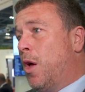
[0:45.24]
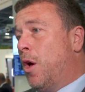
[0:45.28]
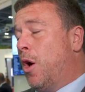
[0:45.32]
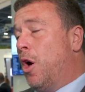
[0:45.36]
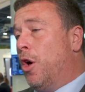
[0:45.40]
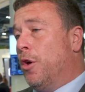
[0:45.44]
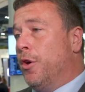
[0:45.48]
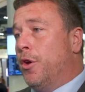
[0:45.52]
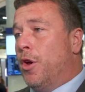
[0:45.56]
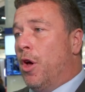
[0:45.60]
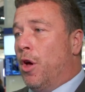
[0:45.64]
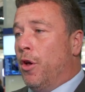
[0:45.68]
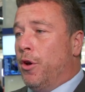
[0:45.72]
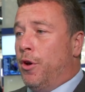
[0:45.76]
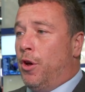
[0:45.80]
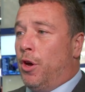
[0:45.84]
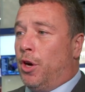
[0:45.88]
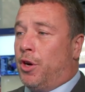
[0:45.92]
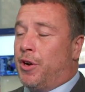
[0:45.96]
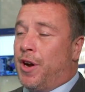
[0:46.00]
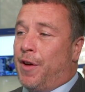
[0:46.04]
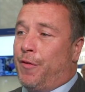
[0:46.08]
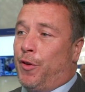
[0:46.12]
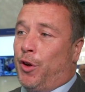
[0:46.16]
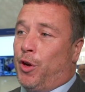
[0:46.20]
on
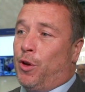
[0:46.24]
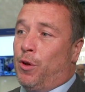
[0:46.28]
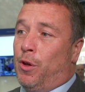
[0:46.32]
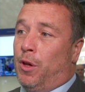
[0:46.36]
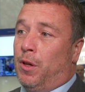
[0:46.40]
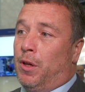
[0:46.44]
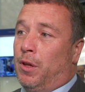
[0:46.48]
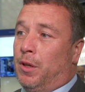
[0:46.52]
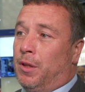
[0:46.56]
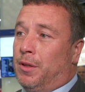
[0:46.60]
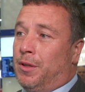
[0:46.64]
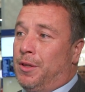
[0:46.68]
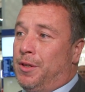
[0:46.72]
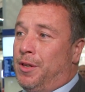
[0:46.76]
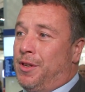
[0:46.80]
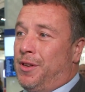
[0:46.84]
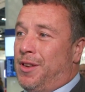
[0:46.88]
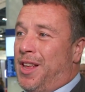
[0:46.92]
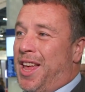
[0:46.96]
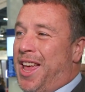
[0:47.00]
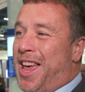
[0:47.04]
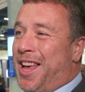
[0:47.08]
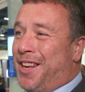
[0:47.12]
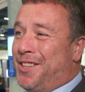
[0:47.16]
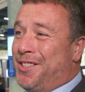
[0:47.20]
a graphical
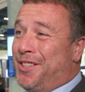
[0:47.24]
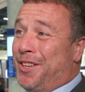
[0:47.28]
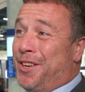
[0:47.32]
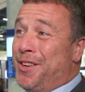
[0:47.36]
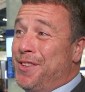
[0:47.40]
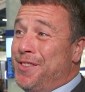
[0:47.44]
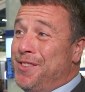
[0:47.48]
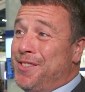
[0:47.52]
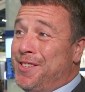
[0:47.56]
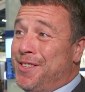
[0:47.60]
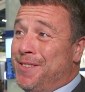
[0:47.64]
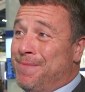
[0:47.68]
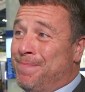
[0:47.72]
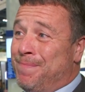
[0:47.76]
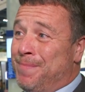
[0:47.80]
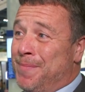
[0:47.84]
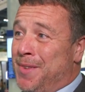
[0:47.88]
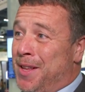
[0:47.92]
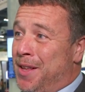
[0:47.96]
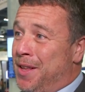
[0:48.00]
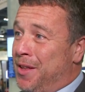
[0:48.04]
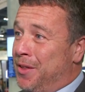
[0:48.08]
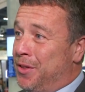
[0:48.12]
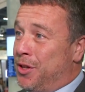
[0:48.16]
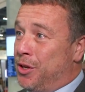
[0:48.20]
hexagons
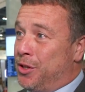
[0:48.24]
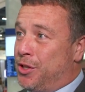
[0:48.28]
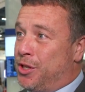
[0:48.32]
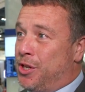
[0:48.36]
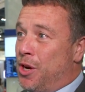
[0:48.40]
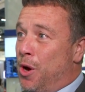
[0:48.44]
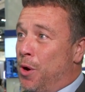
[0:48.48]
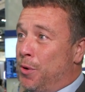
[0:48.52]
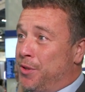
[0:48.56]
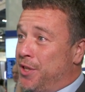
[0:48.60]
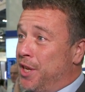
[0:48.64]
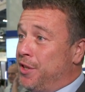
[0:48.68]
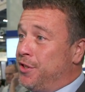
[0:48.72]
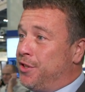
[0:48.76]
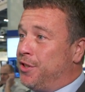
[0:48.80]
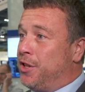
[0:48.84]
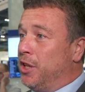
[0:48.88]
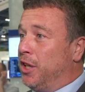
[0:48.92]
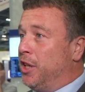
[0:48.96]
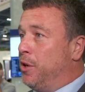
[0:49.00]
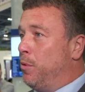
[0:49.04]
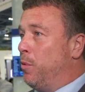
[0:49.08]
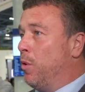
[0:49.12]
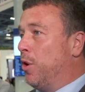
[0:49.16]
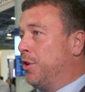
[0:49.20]
that shows
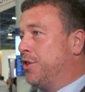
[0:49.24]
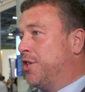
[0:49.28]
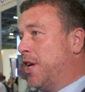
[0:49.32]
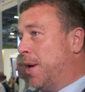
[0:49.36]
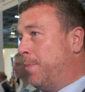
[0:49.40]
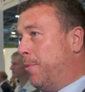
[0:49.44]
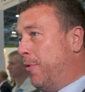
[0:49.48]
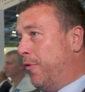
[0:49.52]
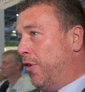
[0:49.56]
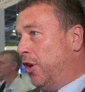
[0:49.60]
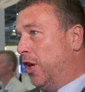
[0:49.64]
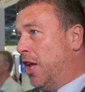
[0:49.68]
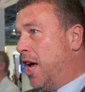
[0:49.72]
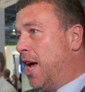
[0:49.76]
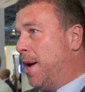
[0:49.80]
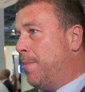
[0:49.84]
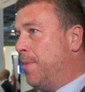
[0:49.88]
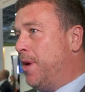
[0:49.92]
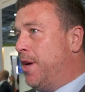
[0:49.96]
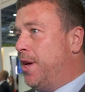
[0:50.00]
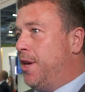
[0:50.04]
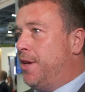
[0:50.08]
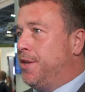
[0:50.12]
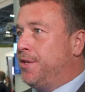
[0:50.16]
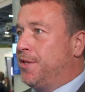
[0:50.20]
instantly what type of
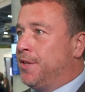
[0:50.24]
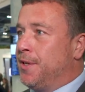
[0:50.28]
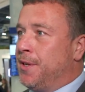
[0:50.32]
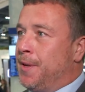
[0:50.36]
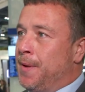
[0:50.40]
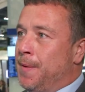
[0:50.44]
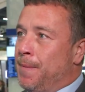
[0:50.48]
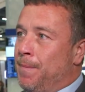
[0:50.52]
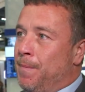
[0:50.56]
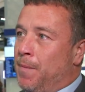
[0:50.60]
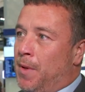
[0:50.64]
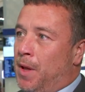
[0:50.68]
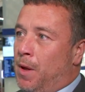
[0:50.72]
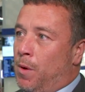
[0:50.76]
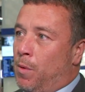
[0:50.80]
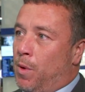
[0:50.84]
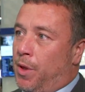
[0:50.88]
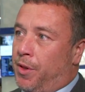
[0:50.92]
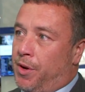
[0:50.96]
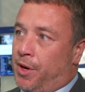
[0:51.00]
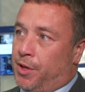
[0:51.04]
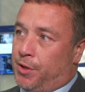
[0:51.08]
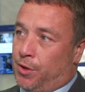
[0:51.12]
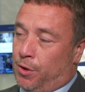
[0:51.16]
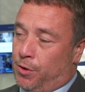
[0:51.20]
alarm it is,
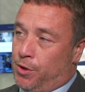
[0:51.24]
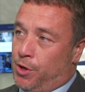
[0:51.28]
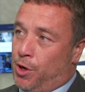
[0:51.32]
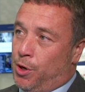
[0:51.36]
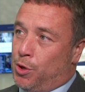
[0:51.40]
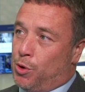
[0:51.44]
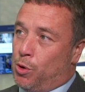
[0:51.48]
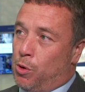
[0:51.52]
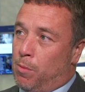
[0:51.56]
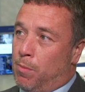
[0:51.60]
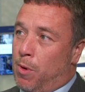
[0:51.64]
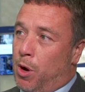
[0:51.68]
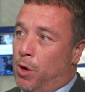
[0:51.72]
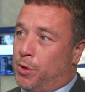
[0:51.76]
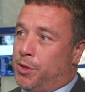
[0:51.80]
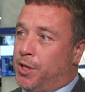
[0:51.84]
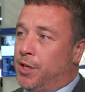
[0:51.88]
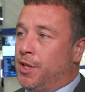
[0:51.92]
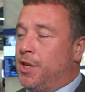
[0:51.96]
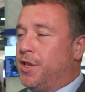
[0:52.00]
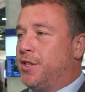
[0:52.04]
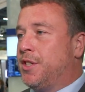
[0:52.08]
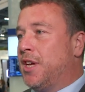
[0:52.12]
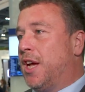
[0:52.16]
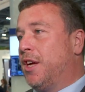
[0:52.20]
whether it's unusual
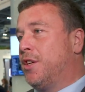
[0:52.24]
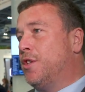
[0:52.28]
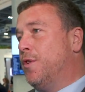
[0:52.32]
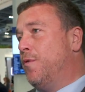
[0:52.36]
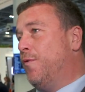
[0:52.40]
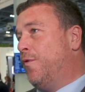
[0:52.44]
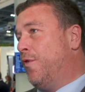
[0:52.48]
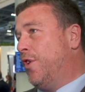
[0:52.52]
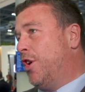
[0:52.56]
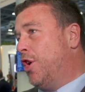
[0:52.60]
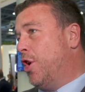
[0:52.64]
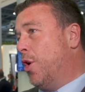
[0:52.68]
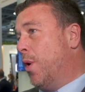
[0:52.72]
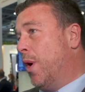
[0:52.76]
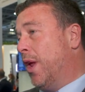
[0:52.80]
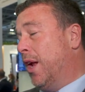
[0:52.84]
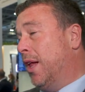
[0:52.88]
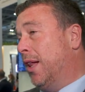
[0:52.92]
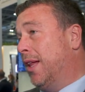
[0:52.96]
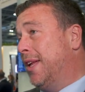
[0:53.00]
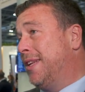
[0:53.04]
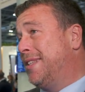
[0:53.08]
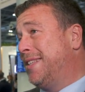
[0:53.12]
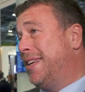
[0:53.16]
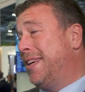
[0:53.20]
motion detection, video
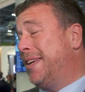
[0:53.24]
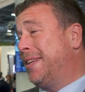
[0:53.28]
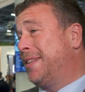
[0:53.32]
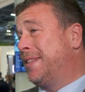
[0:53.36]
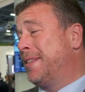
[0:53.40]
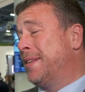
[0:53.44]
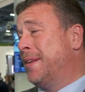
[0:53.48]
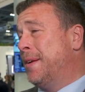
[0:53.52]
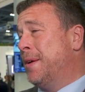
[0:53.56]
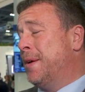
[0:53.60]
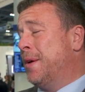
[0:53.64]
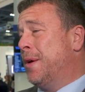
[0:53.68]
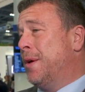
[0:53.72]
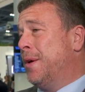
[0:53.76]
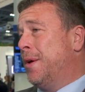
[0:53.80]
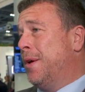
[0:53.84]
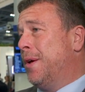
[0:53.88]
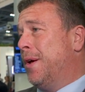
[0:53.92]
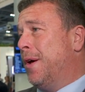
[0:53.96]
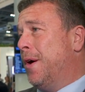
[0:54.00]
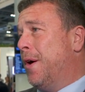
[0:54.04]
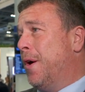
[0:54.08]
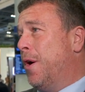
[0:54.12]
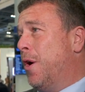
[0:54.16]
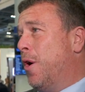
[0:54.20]
analytics,
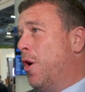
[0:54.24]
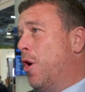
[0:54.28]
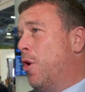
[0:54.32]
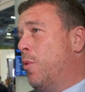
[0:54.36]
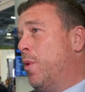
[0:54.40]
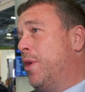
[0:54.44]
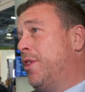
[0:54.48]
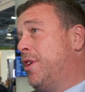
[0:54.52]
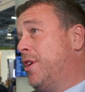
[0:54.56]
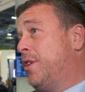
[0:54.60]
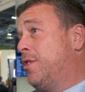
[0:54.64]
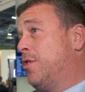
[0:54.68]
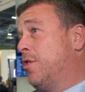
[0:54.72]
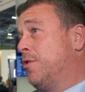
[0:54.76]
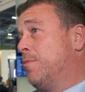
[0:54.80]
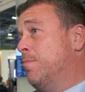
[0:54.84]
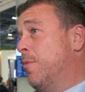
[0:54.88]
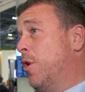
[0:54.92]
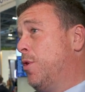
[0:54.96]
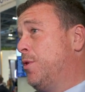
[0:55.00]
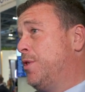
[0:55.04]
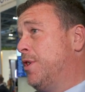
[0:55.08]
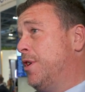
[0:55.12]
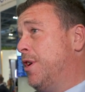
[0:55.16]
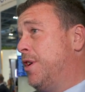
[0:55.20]
or whether it's just
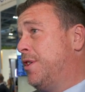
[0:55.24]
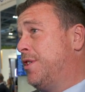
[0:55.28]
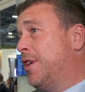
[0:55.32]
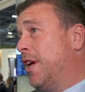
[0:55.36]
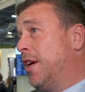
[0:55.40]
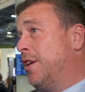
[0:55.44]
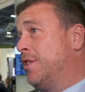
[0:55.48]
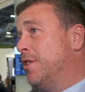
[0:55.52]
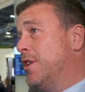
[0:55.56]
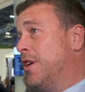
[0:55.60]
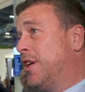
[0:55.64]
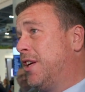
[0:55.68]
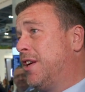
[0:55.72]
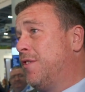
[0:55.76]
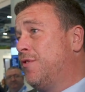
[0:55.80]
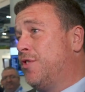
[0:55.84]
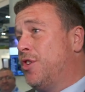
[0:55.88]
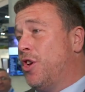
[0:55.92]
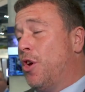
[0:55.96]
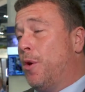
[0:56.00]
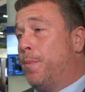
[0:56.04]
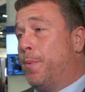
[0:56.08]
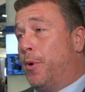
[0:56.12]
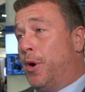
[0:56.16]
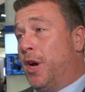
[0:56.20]
motion detection. It gives
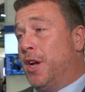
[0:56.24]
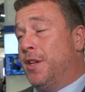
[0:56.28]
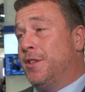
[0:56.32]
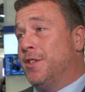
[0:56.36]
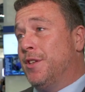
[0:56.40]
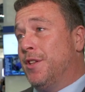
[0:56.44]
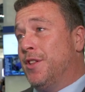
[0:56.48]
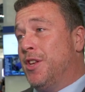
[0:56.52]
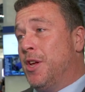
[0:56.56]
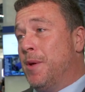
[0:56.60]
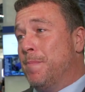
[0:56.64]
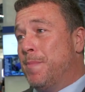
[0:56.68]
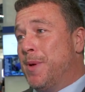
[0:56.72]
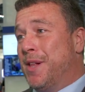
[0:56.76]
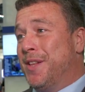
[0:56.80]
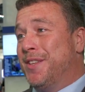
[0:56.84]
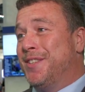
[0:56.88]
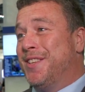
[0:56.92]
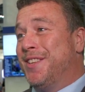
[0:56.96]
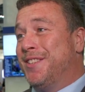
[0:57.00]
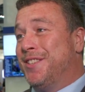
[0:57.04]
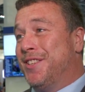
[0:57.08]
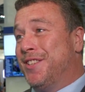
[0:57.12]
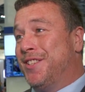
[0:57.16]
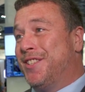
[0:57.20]
the operator the
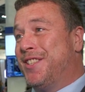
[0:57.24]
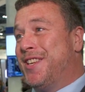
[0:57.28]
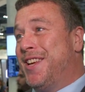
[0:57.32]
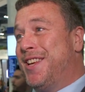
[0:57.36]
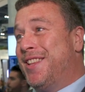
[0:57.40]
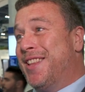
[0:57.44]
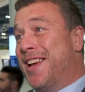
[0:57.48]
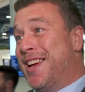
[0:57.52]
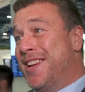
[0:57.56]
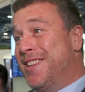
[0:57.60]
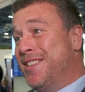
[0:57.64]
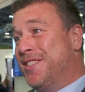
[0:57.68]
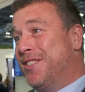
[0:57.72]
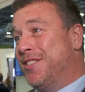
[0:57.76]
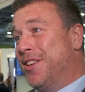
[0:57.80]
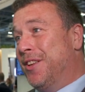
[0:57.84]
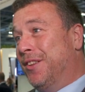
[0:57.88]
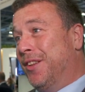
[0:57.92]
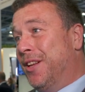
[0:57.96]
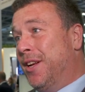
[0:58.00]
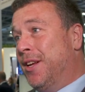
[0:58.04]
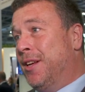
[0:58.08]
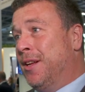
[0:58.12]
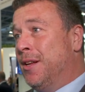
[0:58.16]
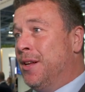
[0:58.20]
ability to see that
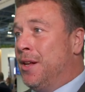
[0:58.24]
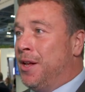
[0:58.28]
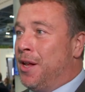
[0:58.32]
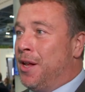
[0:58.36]
instantly